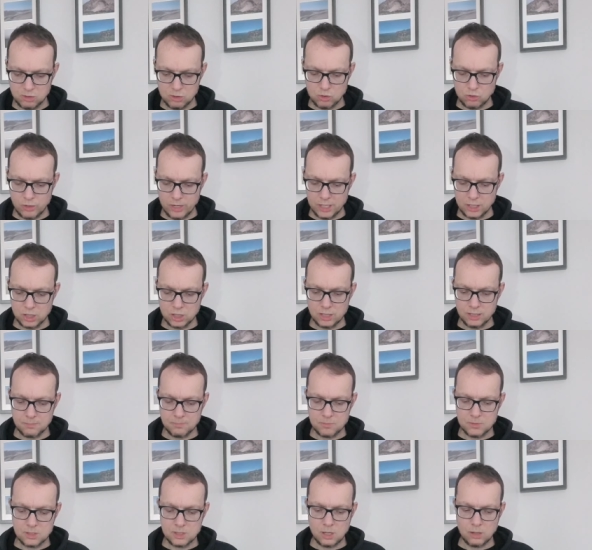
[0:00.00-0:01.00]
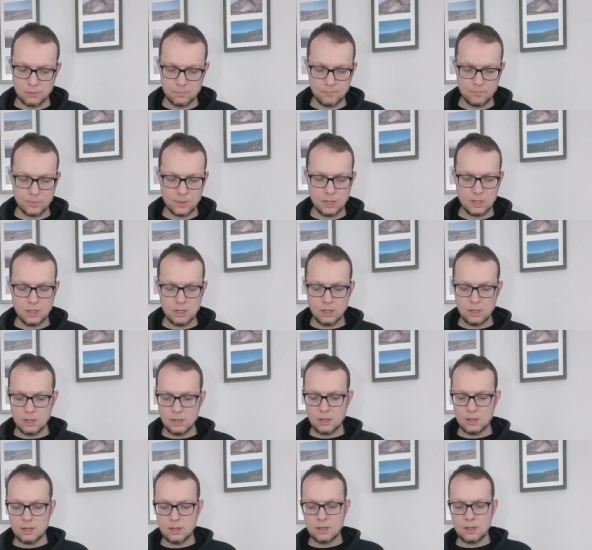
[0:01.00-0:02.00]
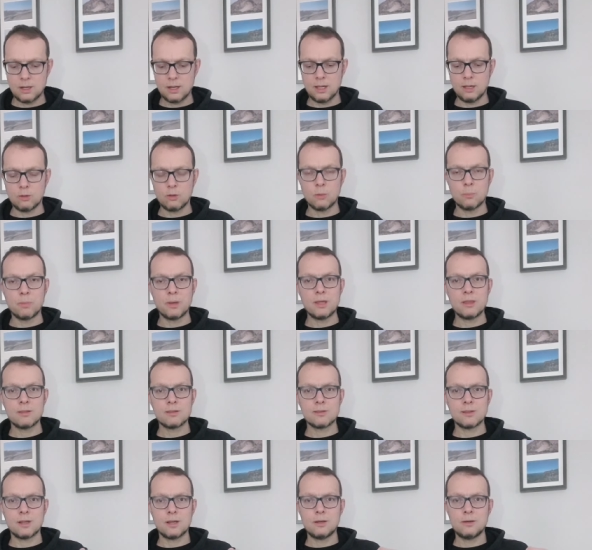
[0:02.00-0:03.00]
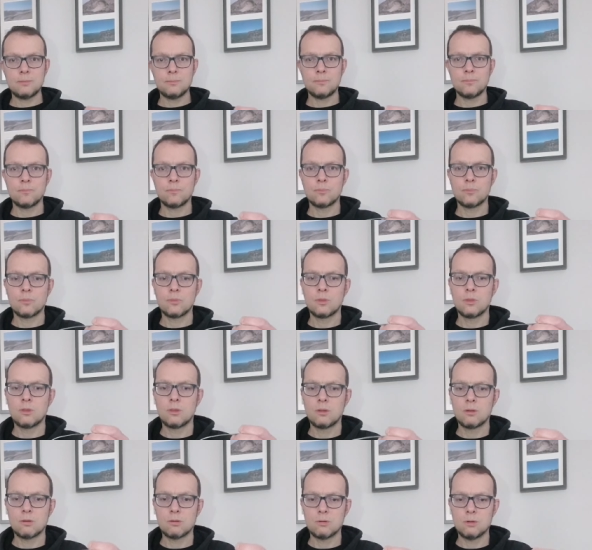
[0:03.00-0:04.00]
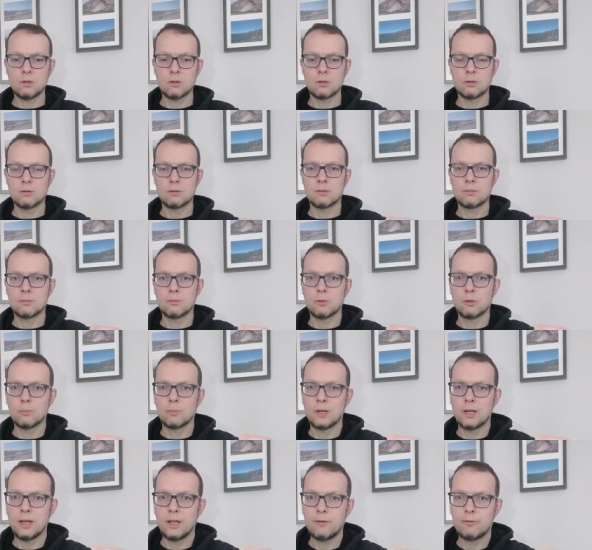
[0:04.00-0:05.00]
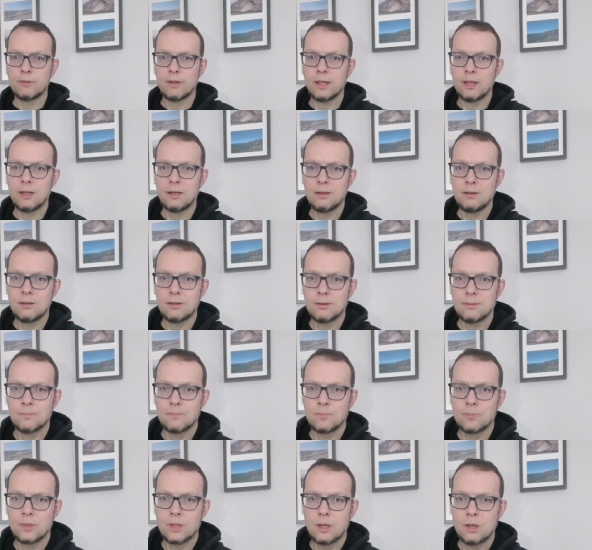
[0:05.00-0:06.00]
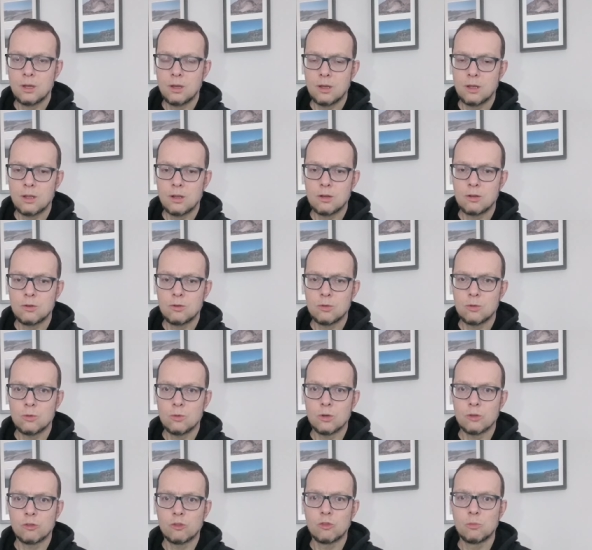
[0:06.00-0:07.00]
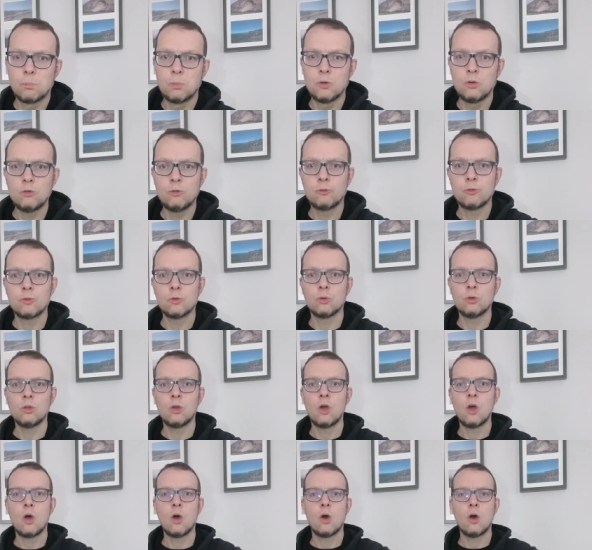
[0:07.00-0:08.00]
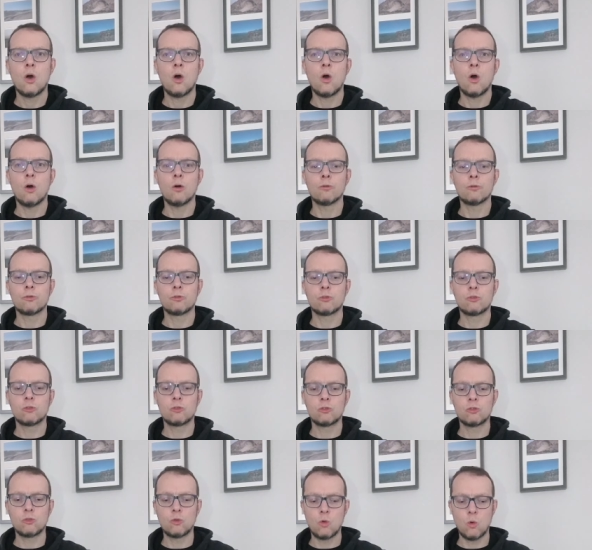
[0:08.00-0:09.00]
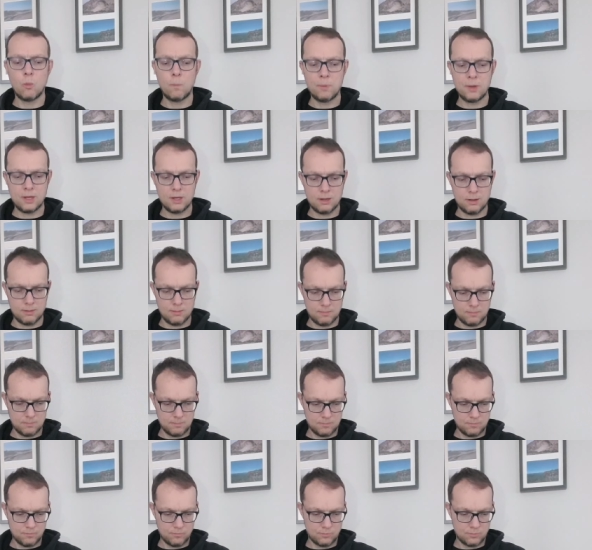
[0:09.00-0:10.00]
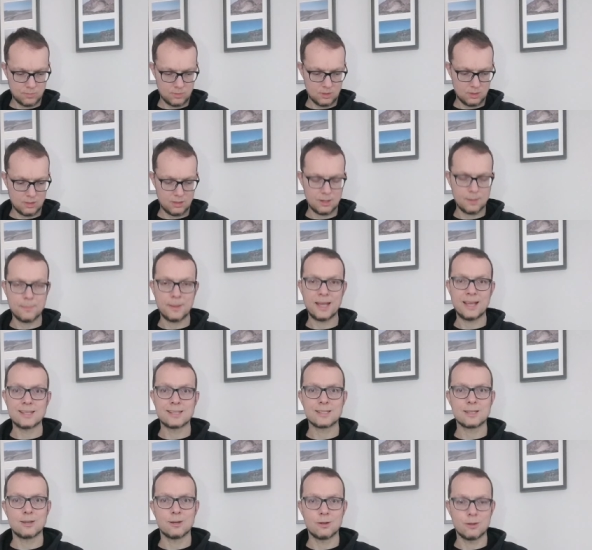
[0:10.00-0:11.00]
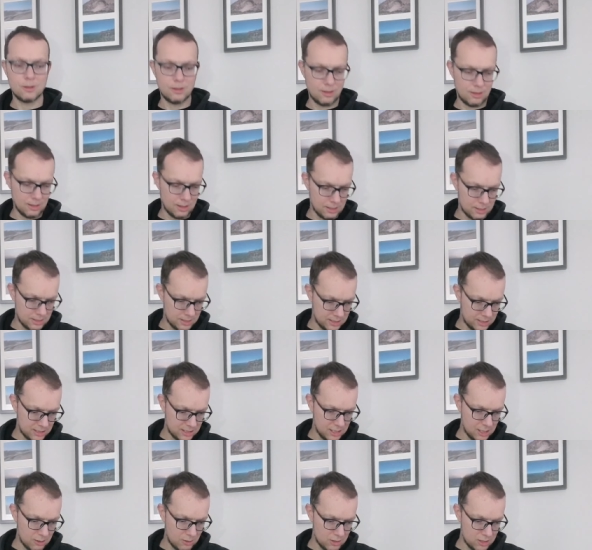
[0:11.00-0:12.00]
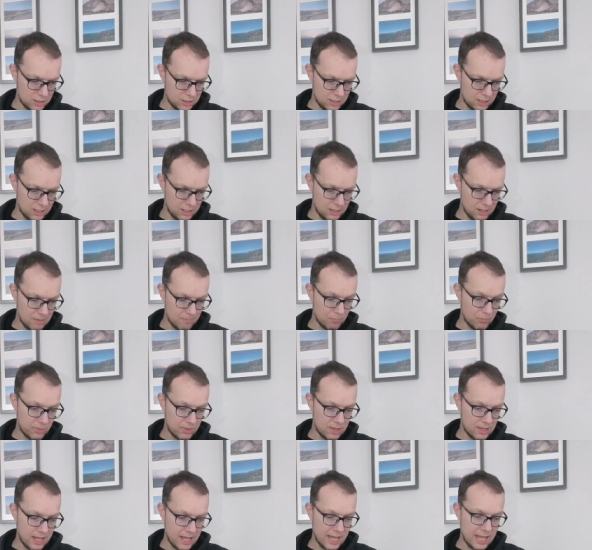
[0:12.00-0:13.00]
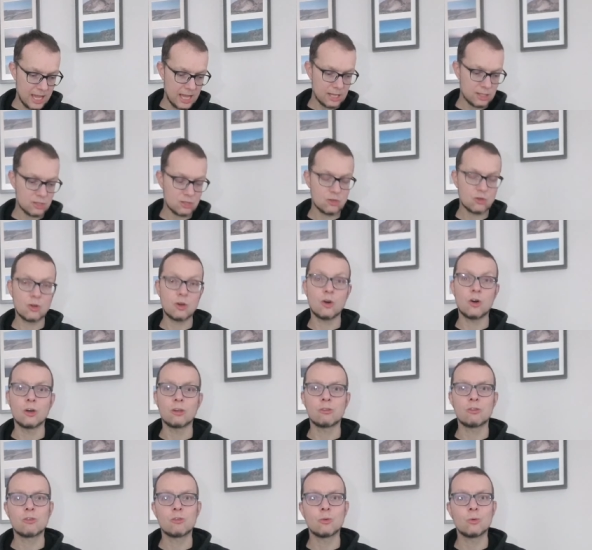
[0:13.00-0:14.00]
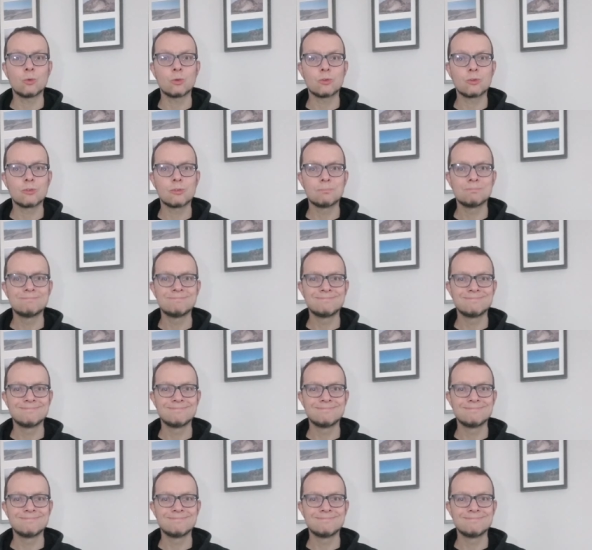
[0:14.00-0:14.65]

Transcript: strangely. So I'll compare this now to my left hand to a spoonful of Scorpion Tabasco, the seriously extra hot sauce.